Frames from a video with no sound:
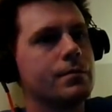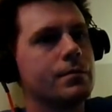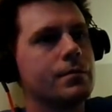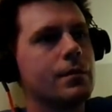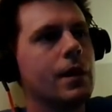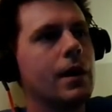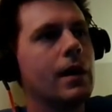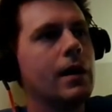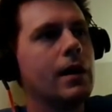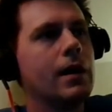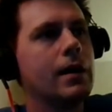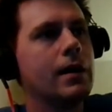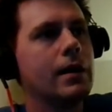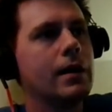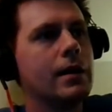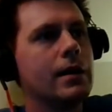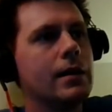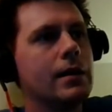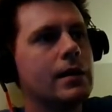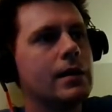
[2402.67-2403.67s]

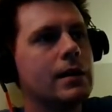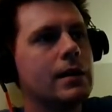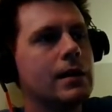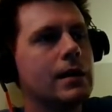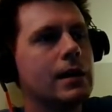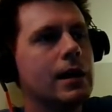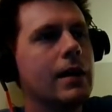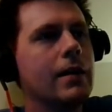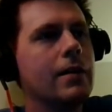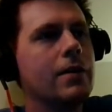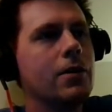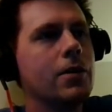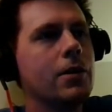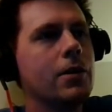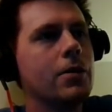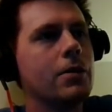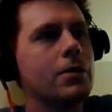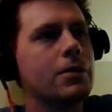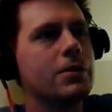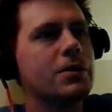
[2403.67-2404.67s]
I don't
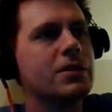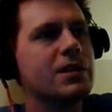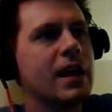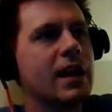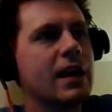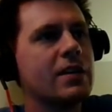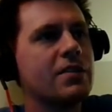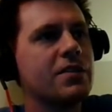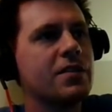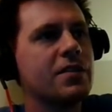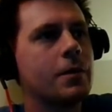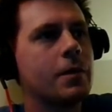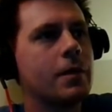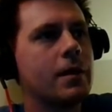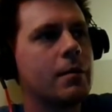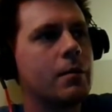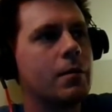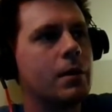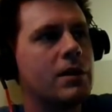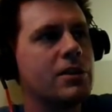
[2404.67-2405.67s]
know. Snacks for when
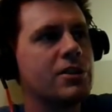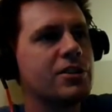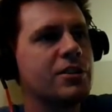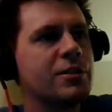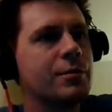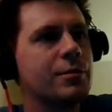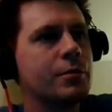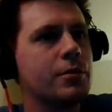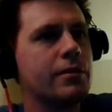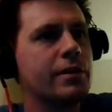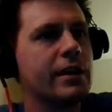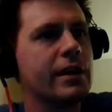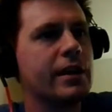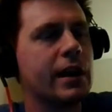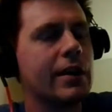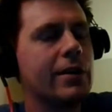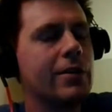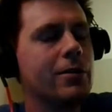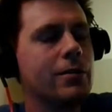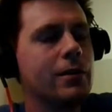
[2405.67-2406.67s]
I'm watching a movie.
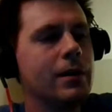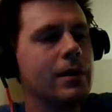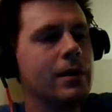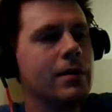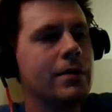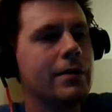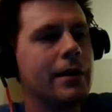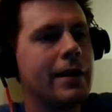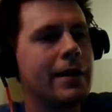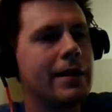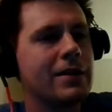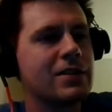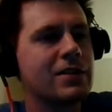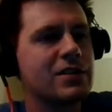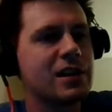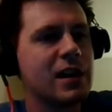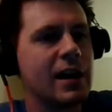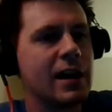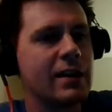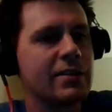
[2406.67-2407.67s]
I don't eat a lot of
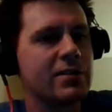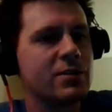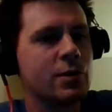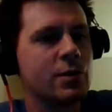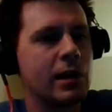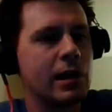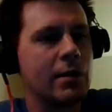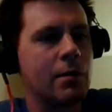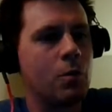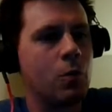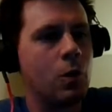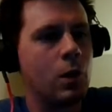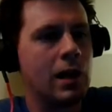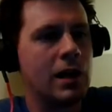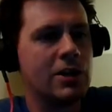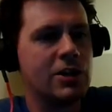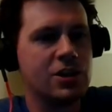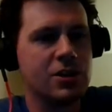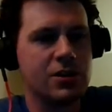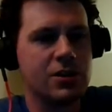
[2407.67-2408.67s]
snacks when I'm
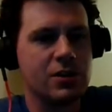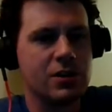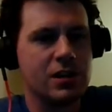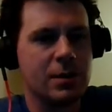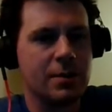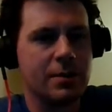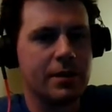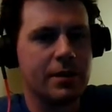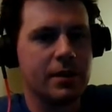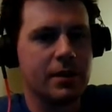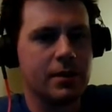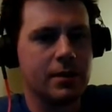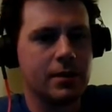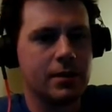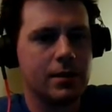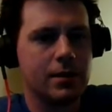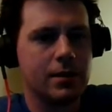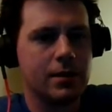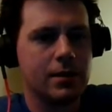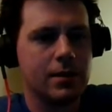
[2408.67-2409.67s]
watching something
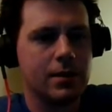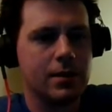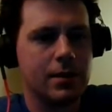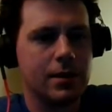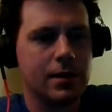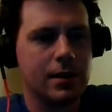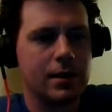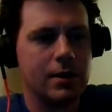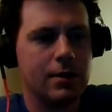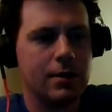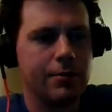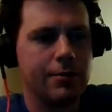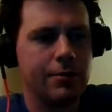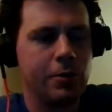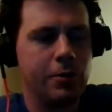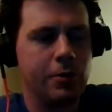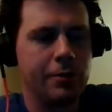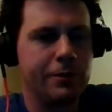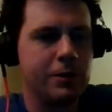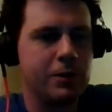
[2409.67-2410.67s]
for
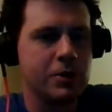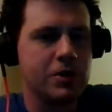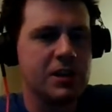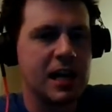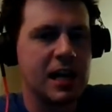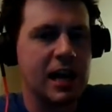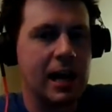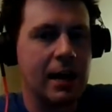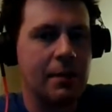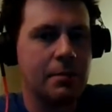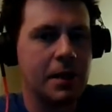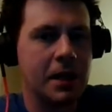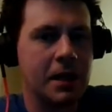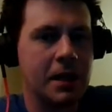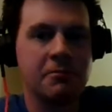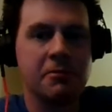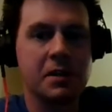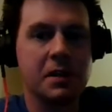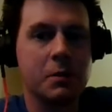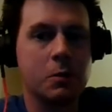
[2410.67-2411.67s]
the first time that I
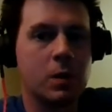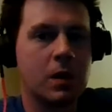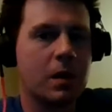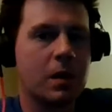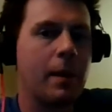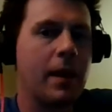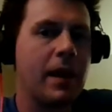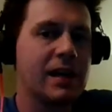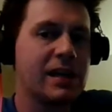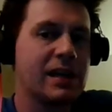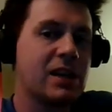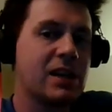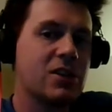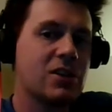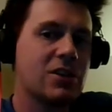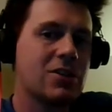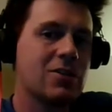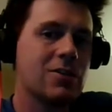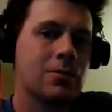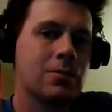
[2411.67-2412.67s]
really want to pay
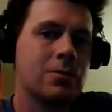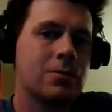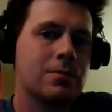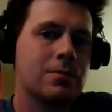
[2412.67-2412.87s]
attention to.